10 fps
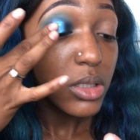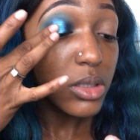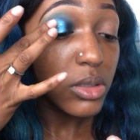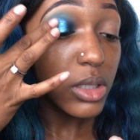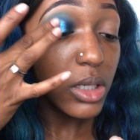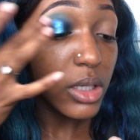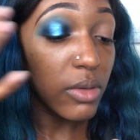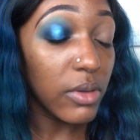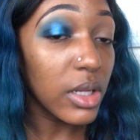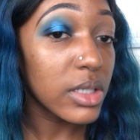so they can
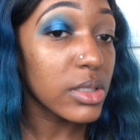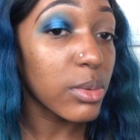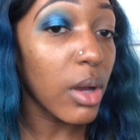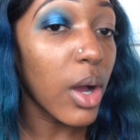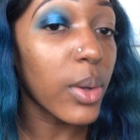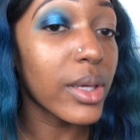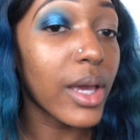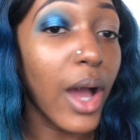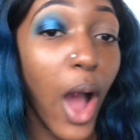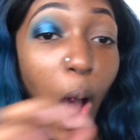give it like some, oh
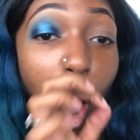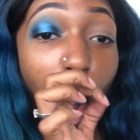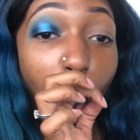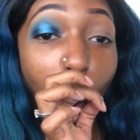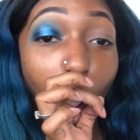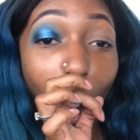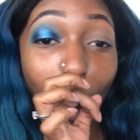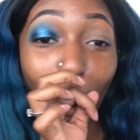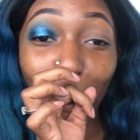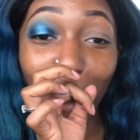yeah,
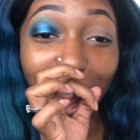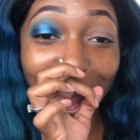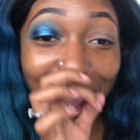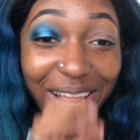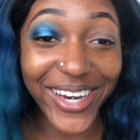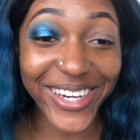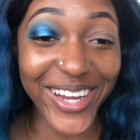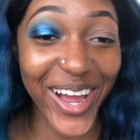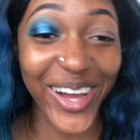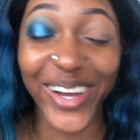oh man.
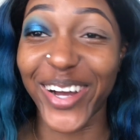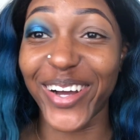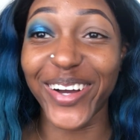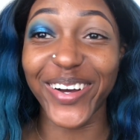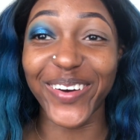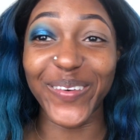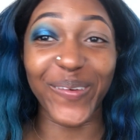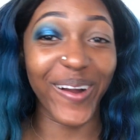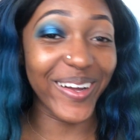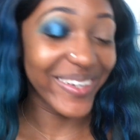Oh
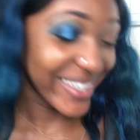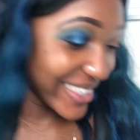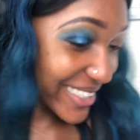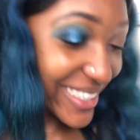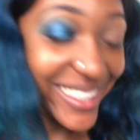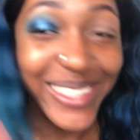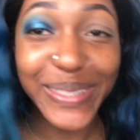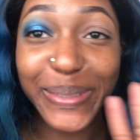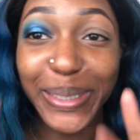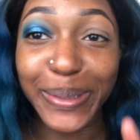bro,
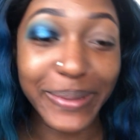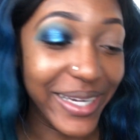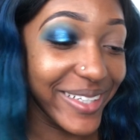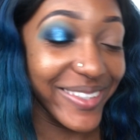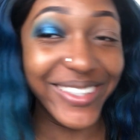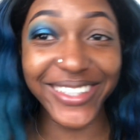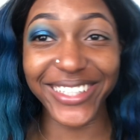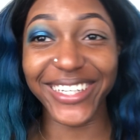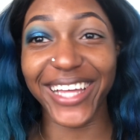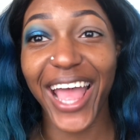let me calm down.
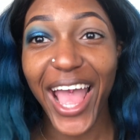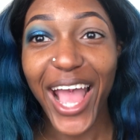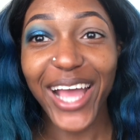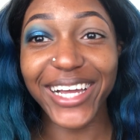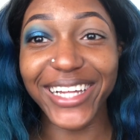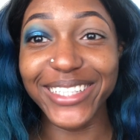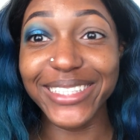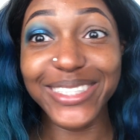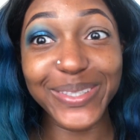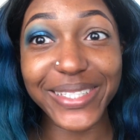I got a
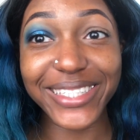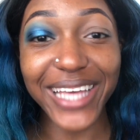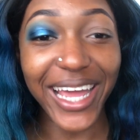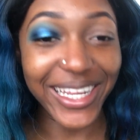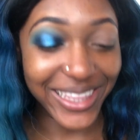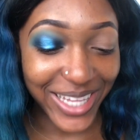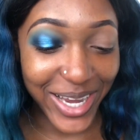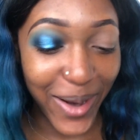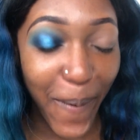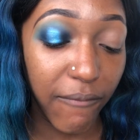little too excited
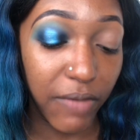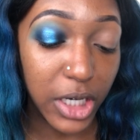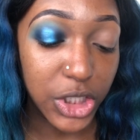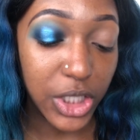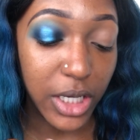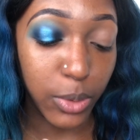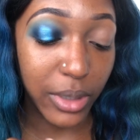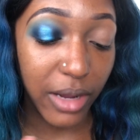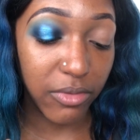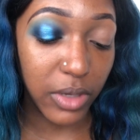there. Not finished yet. We're
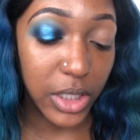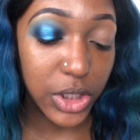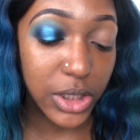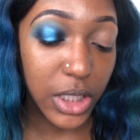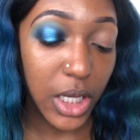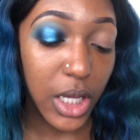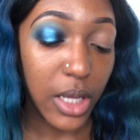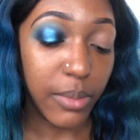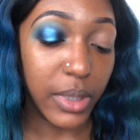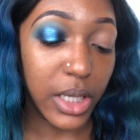not finished,
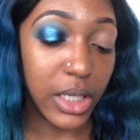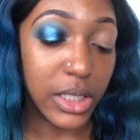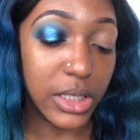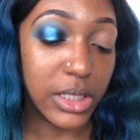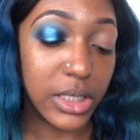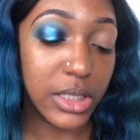because